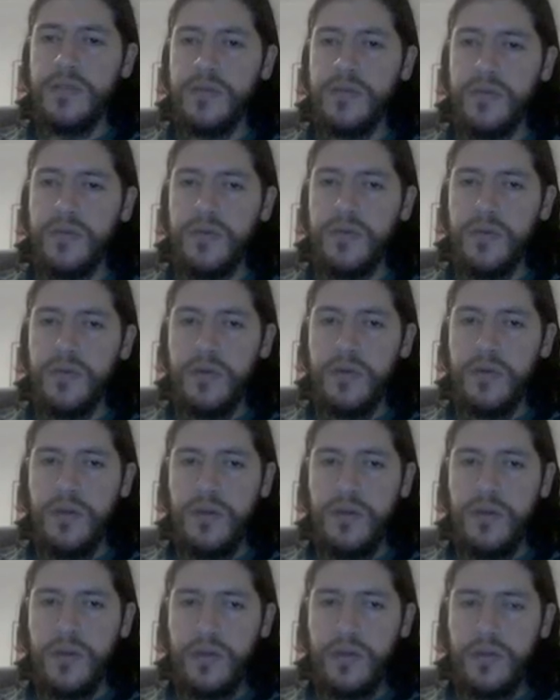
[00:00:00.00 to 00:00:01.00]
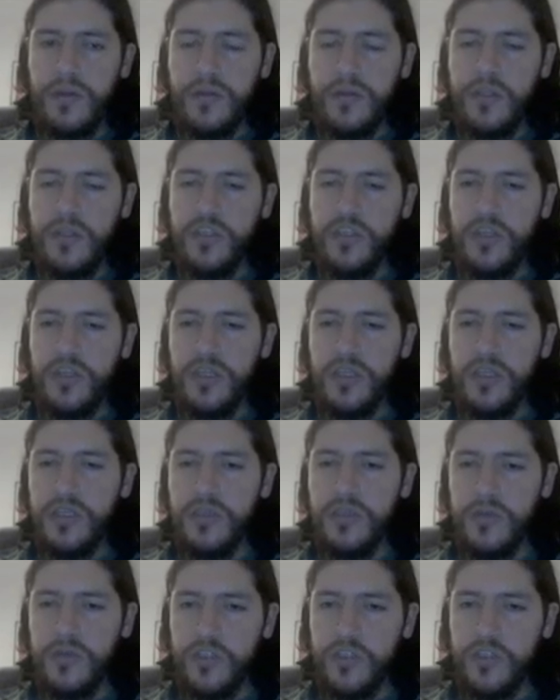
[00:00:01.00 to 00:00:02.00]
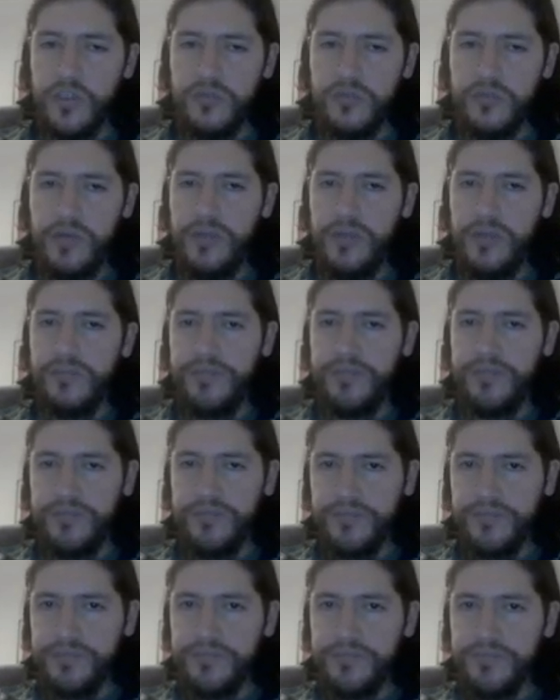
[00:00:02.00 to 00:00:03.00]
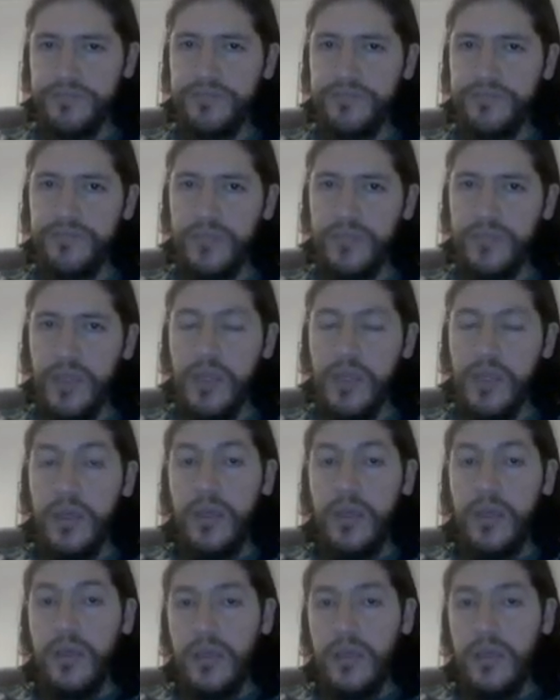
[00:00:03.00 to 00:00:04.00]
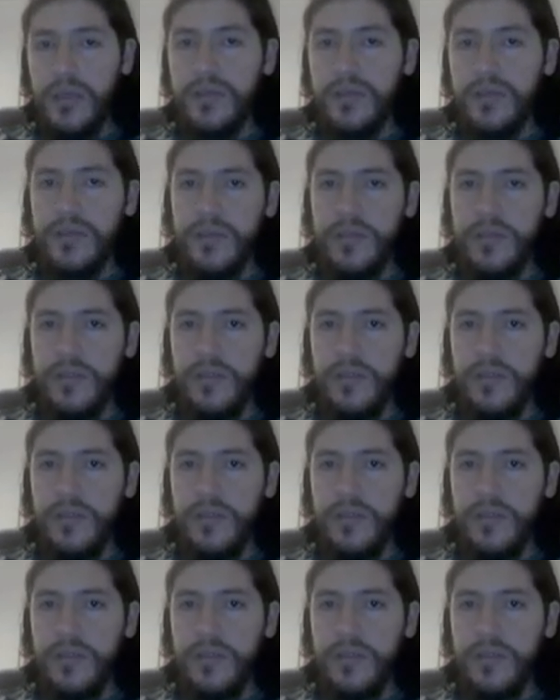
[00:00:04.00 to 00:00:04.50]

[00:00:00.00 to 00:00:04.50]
to teaching English to children. And